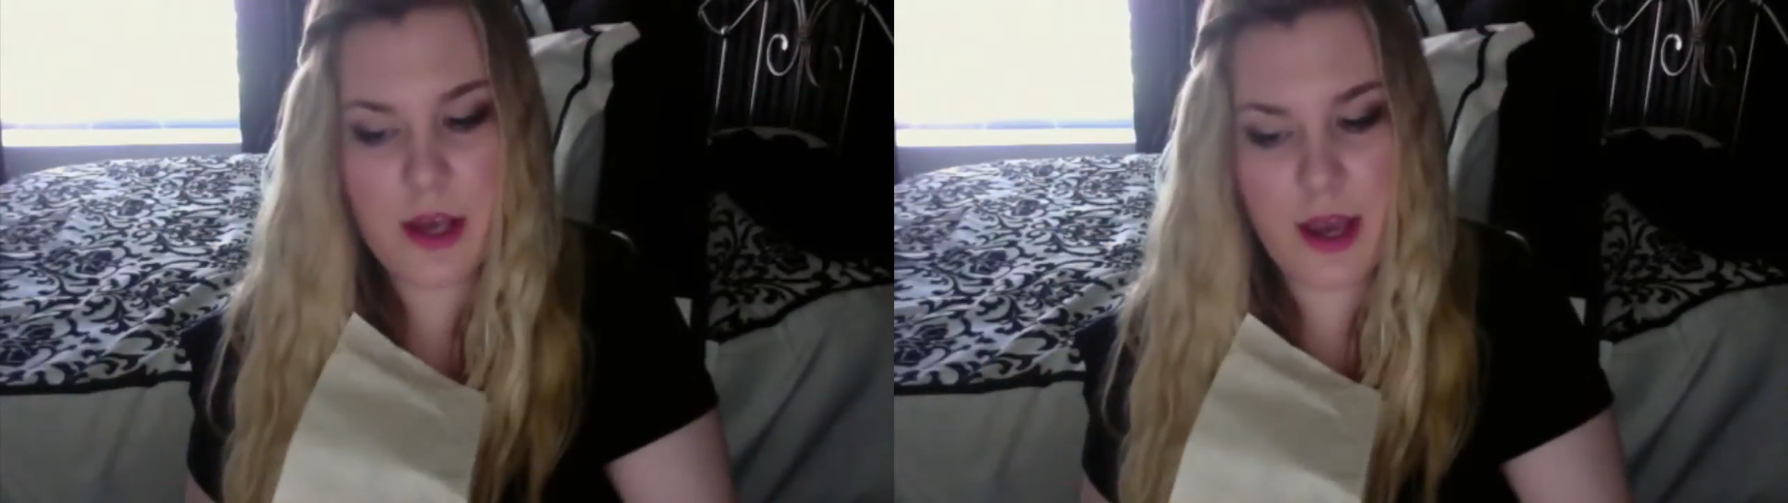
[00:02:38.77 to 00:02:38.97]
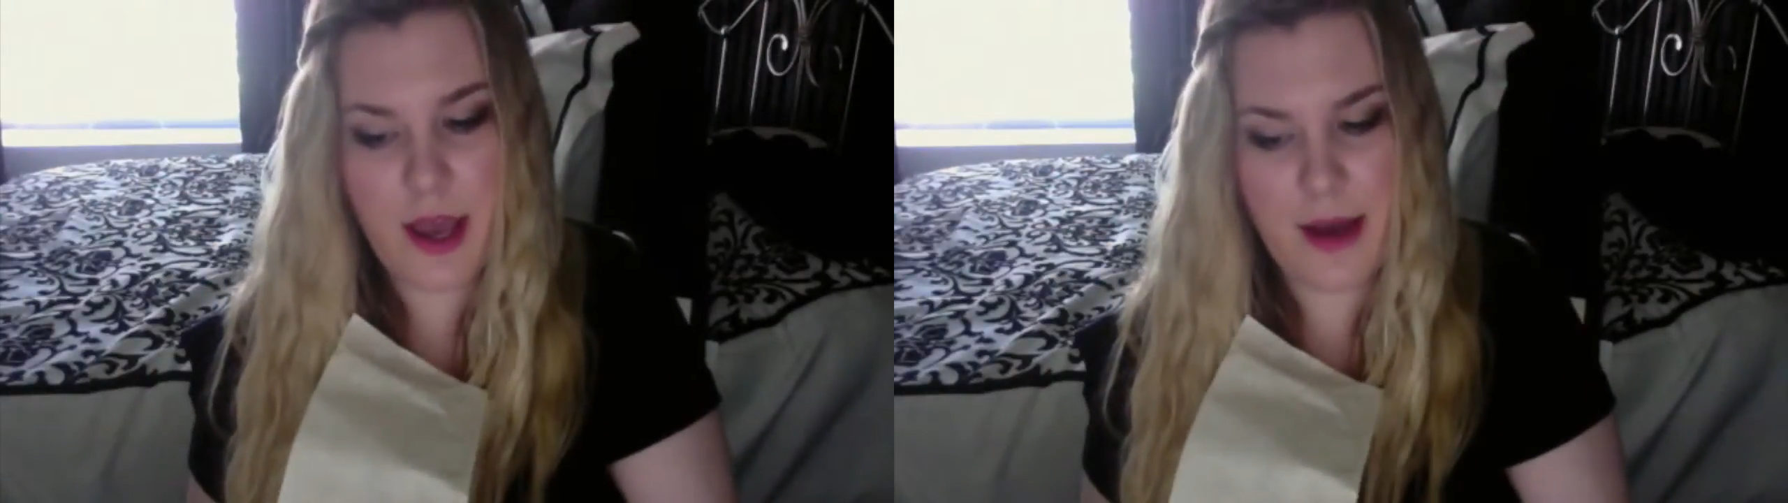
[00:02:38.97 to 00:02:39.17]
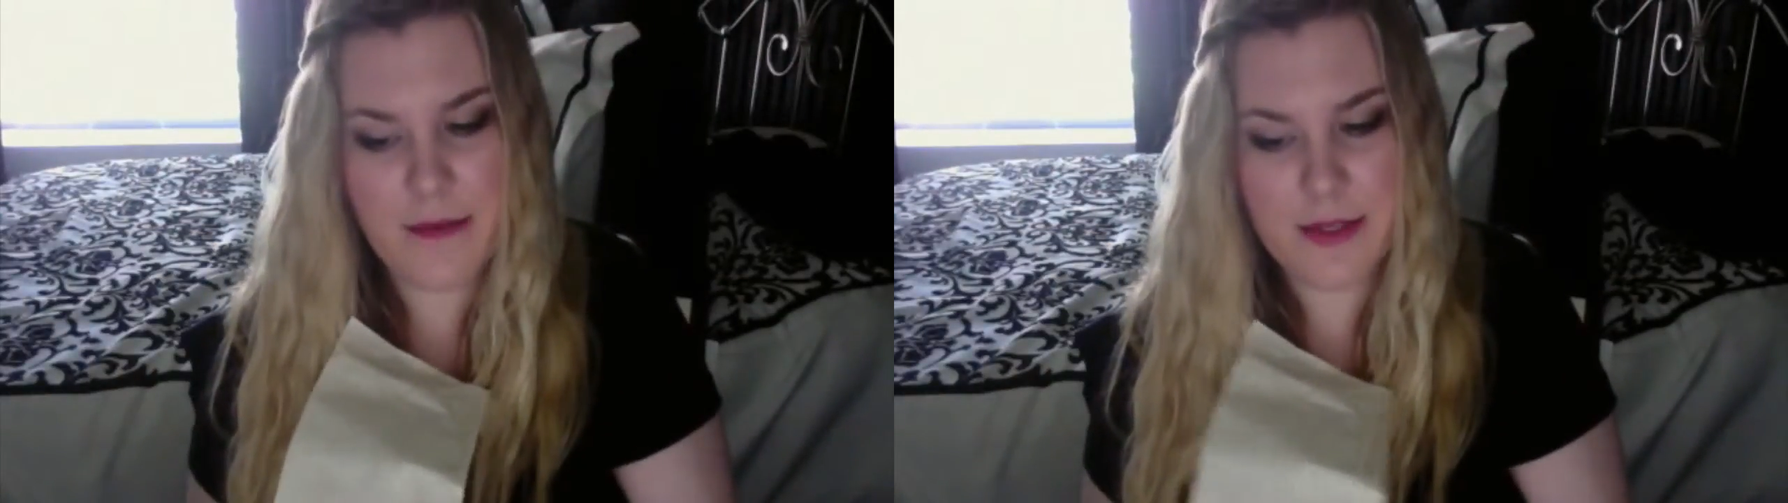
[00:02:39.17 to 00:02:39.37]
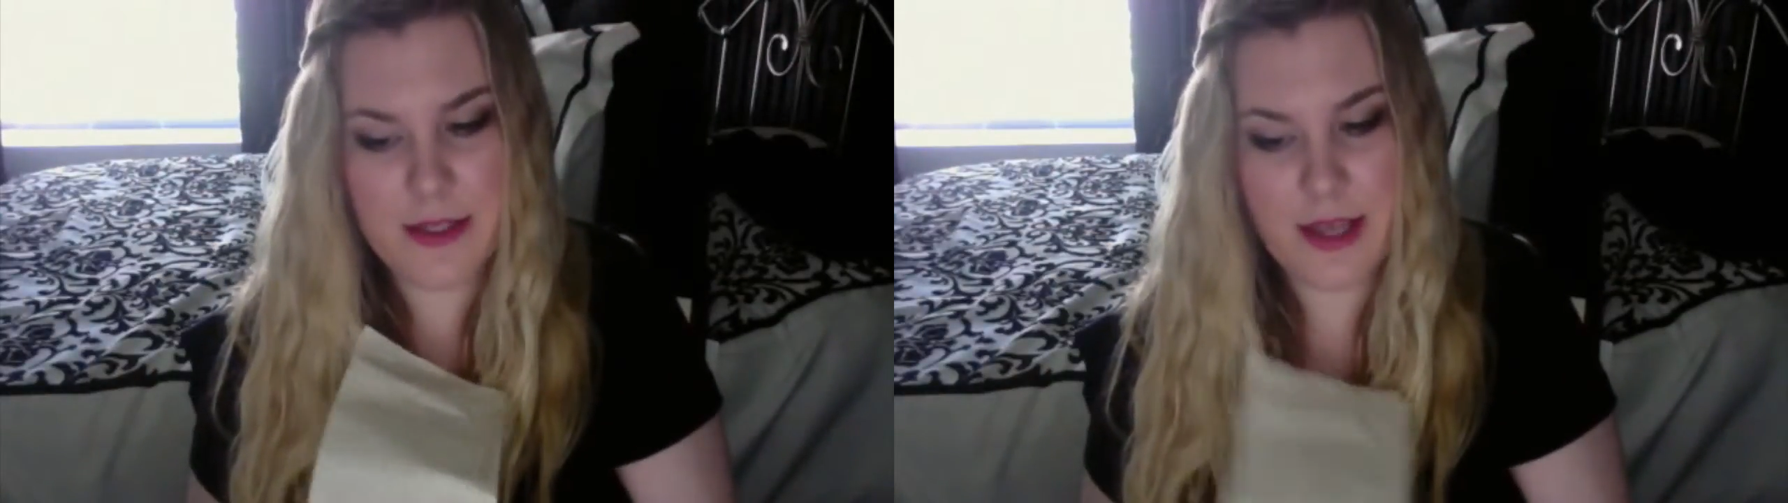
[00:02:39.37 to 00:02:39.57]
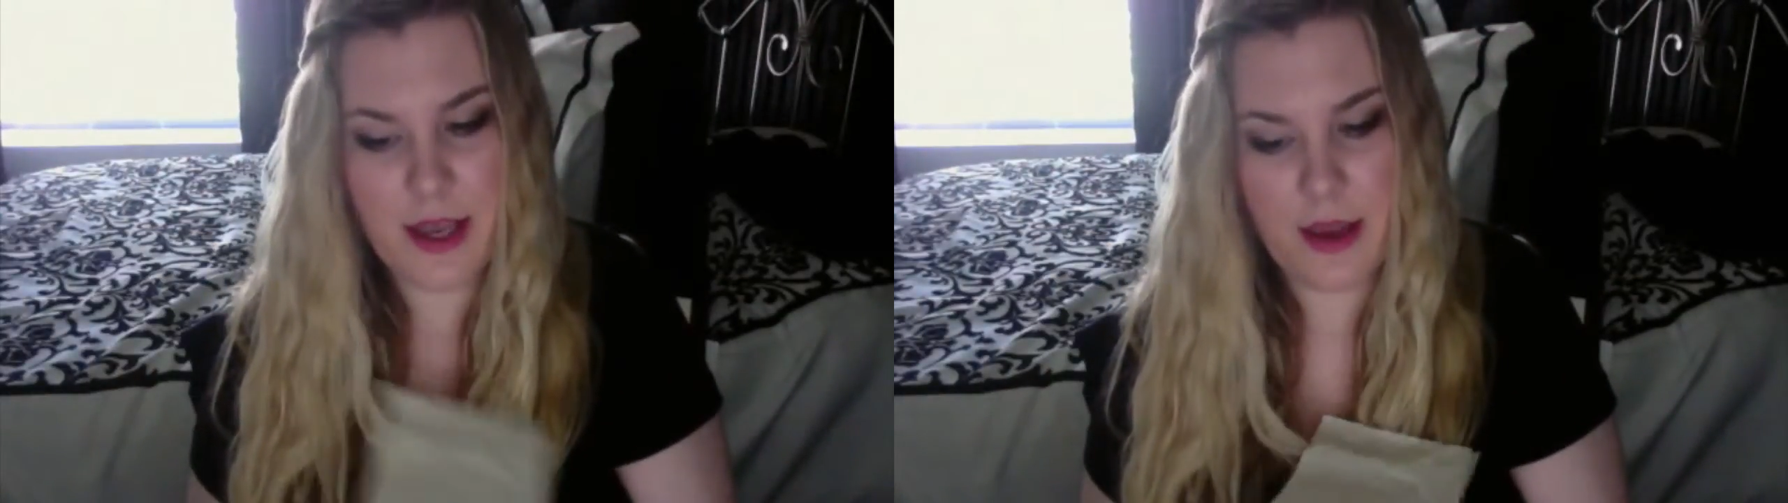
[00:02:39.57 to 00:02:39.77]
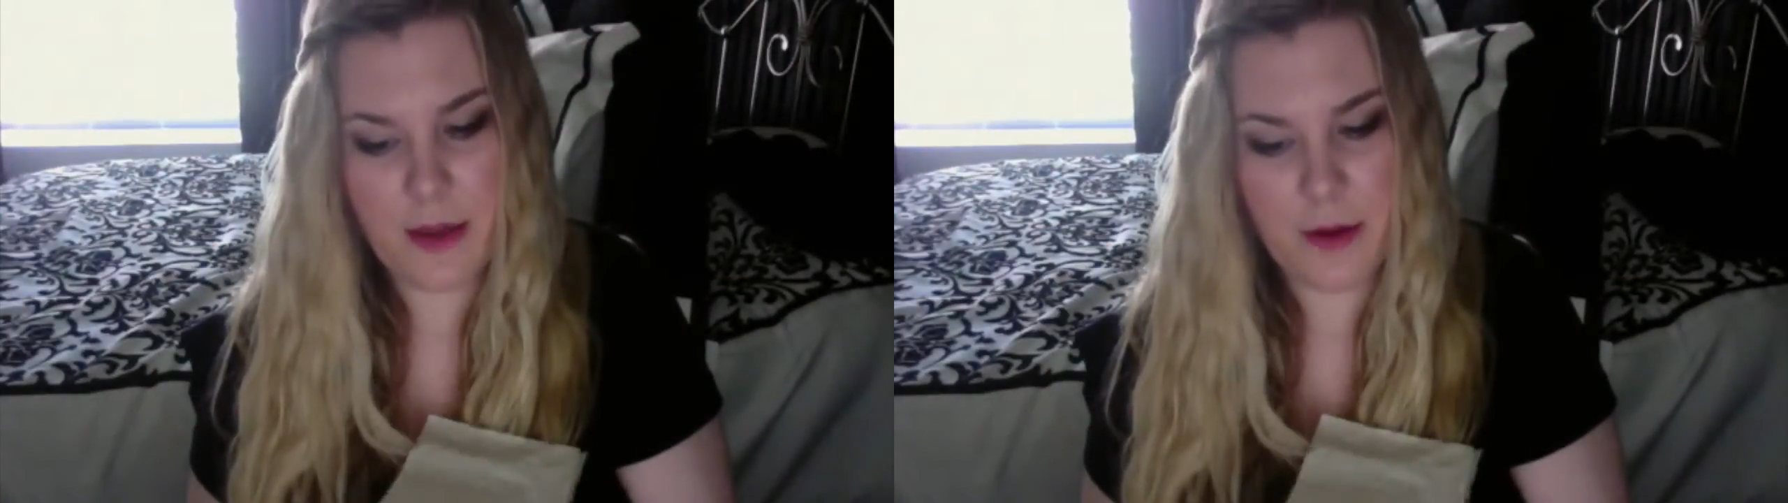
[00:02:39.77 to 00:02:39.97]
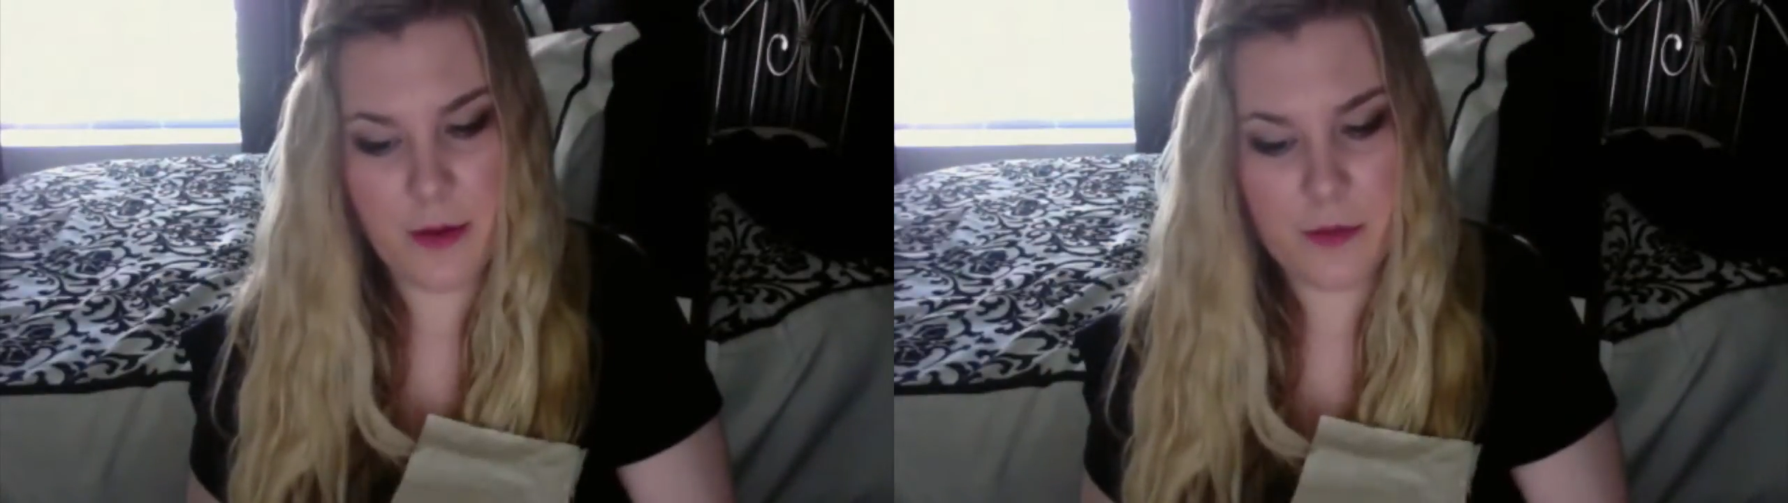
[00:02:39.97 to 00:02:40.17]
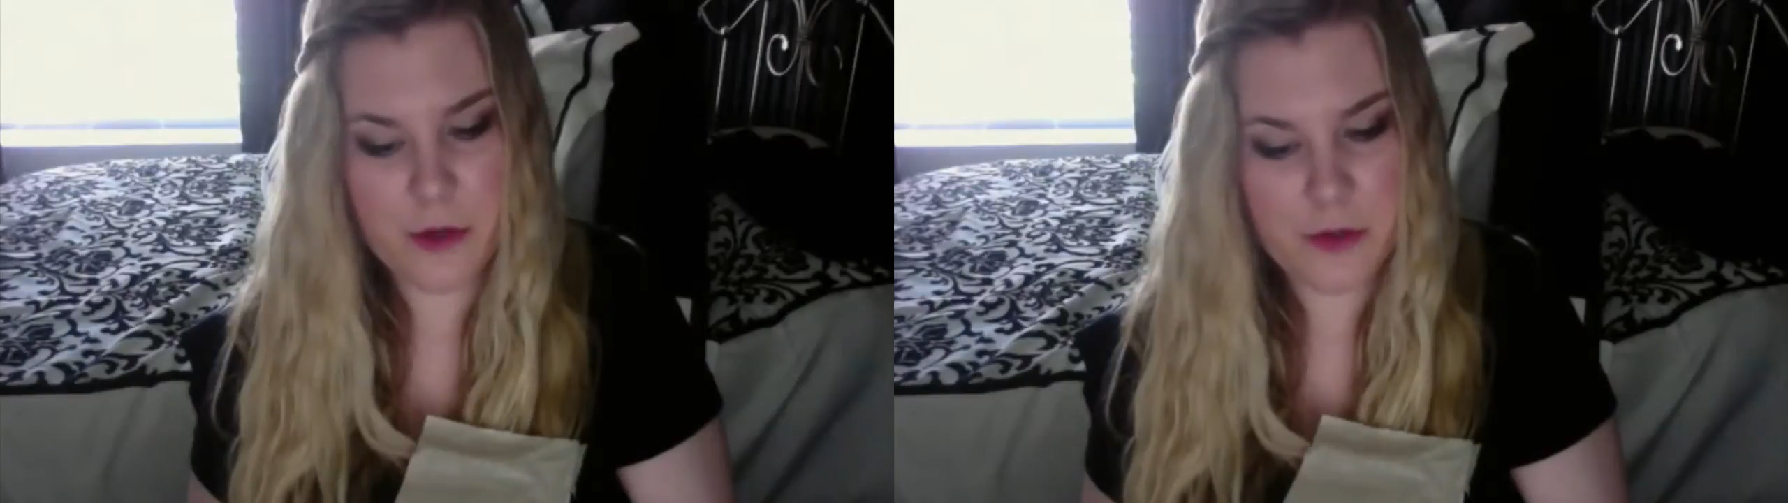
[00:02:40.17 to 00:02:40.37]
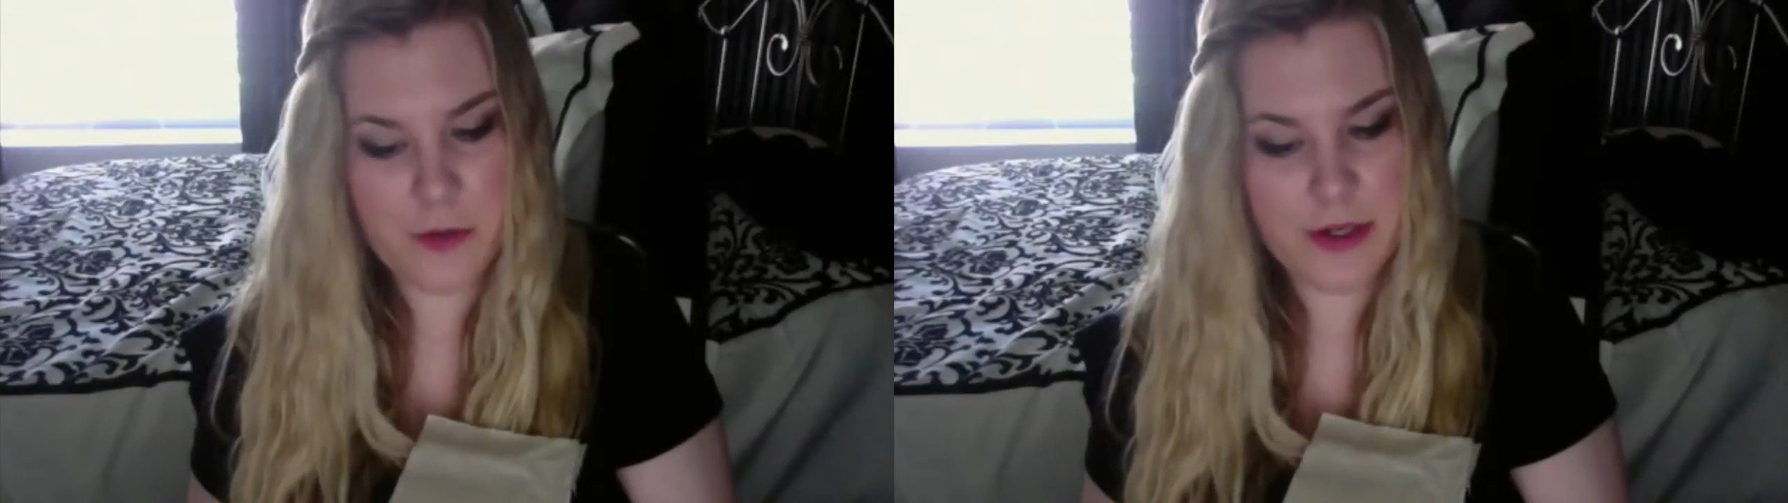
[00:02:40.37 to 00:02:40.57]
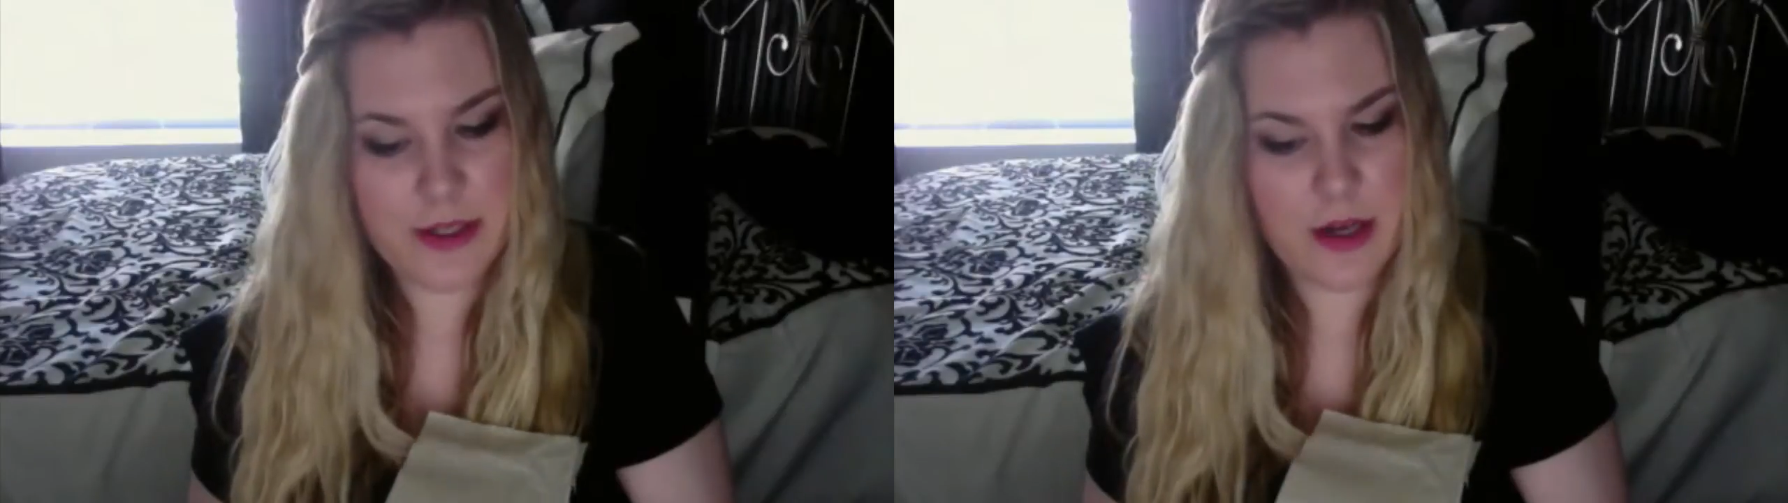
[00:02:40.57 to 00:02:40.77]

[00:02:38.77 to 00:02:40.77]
I have to say about Birchbox that